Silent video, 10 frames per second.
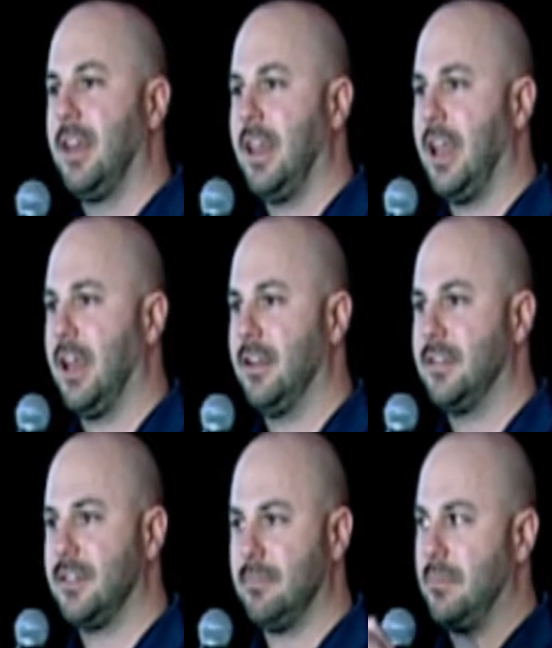And
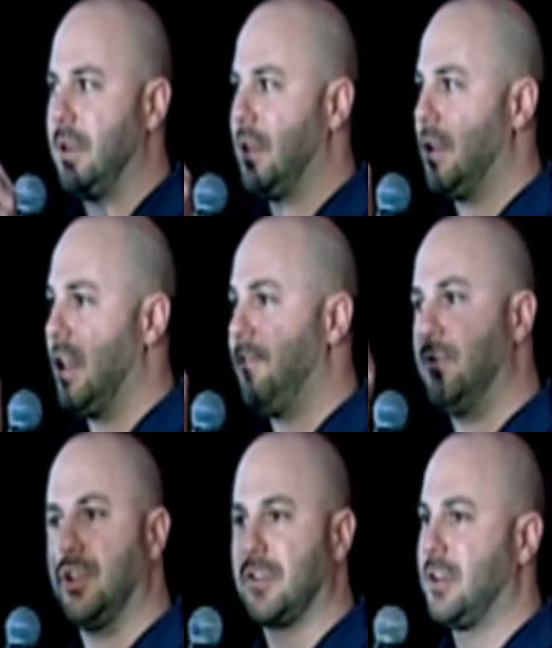if you
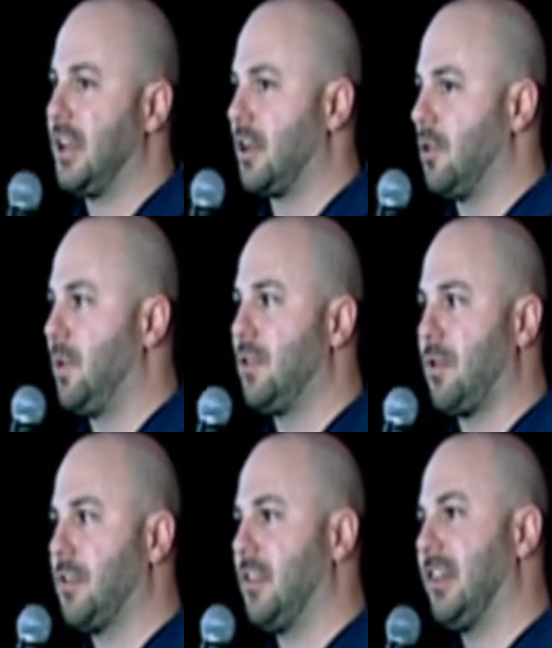just click on the
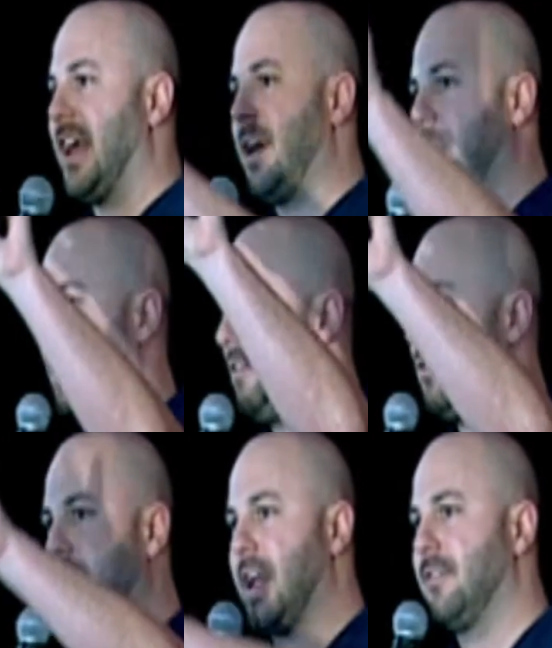resources tab, it gives
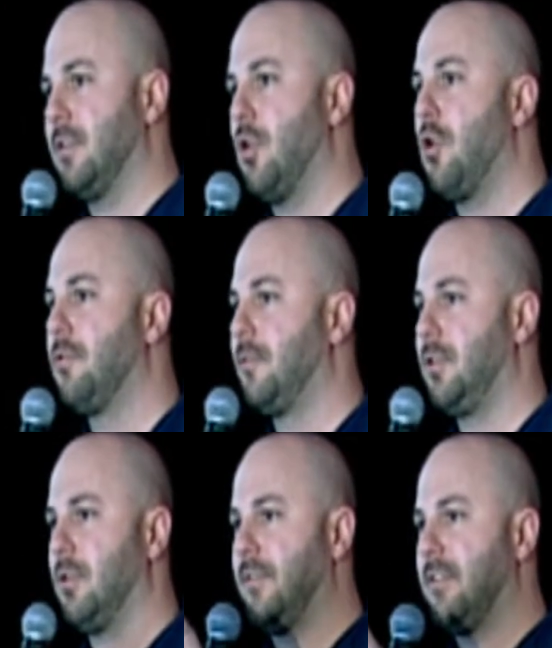you kind of an
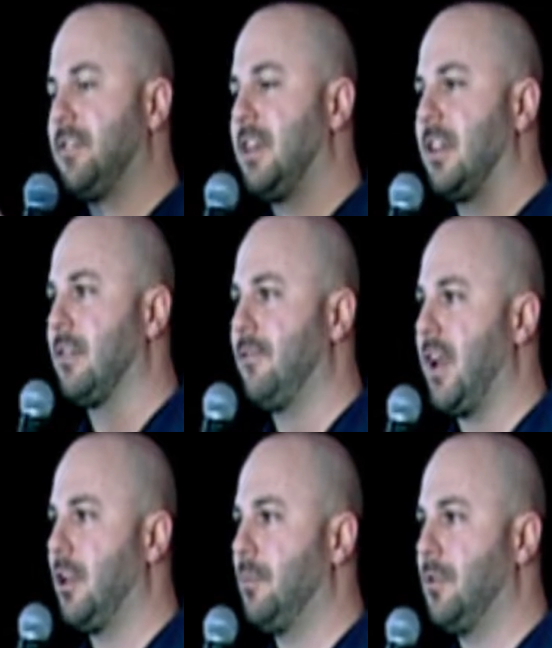overview of everything
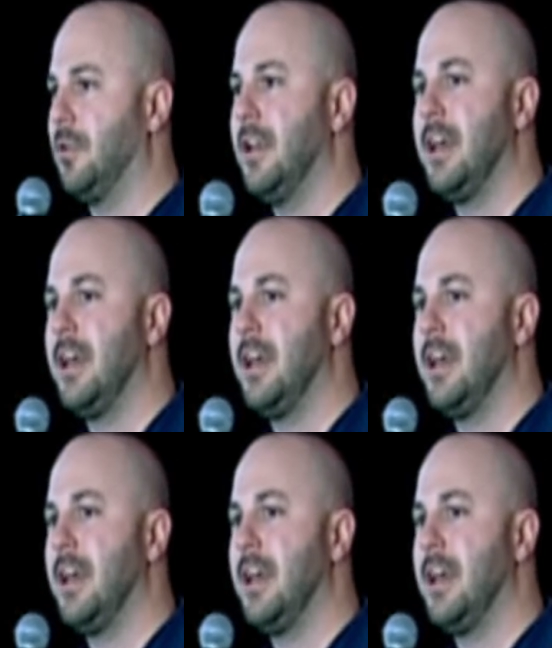available.